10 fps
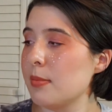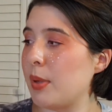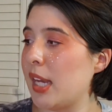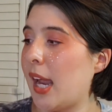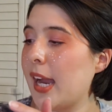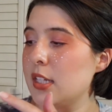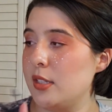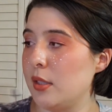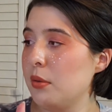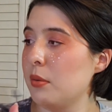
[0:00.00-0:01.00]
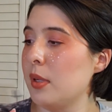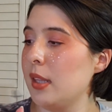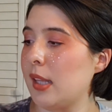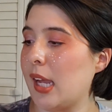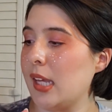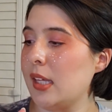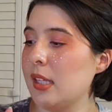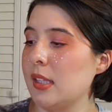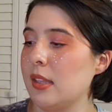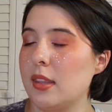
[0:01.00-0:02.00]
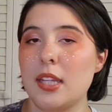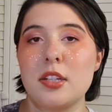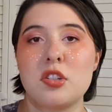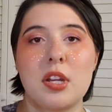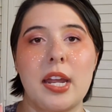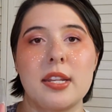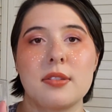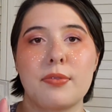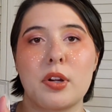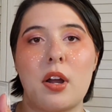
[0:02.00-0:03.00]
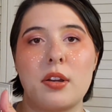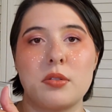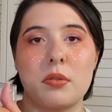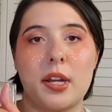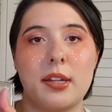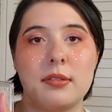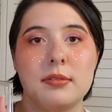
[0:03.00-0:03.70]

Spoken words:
But I do like these shades for contouring.